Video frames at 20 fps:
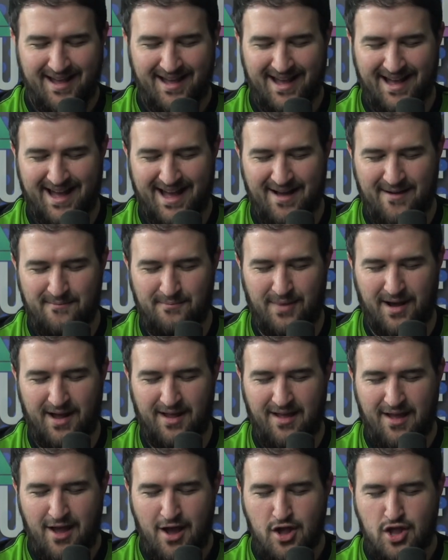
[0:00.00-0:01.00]

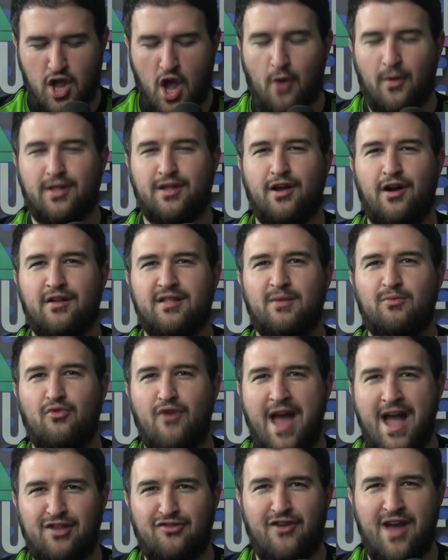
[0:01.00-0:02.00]
But she always calls them
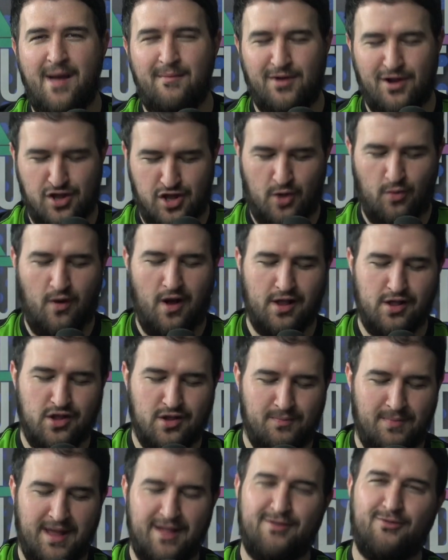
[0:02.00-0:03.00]
Rat Trap because she
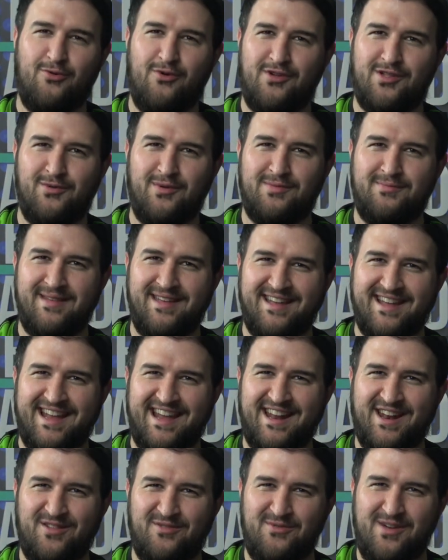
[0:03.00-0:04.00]
watched Beast Wars with me
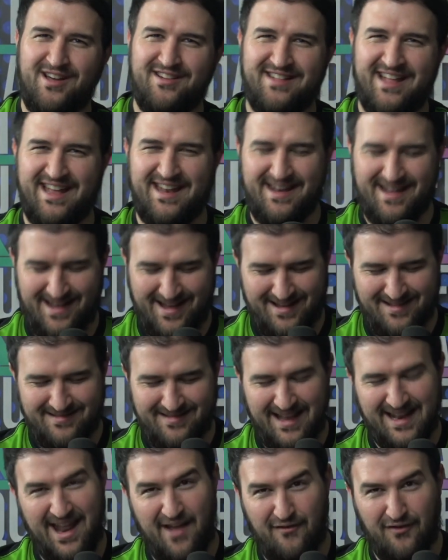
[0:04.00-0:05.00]
again as well. And
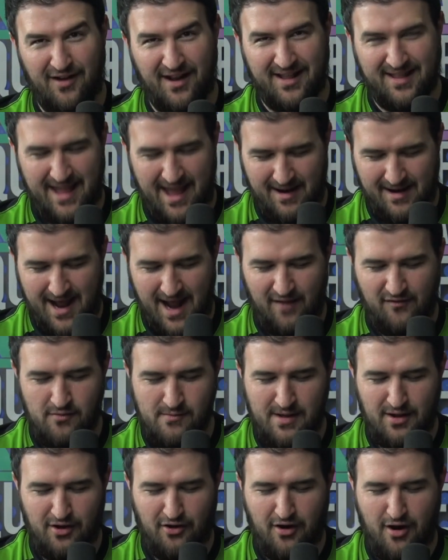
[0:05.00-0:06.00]
they definitely sound kind of
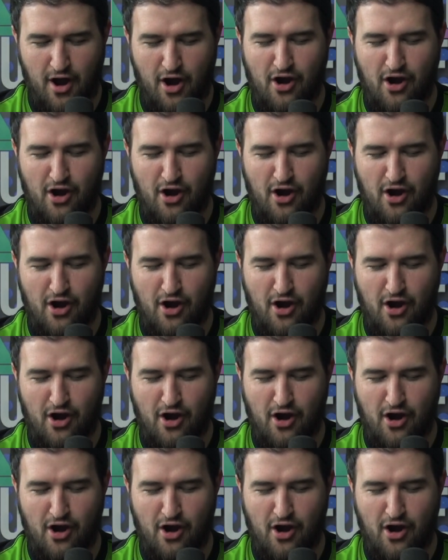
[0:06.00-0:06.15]
familiar.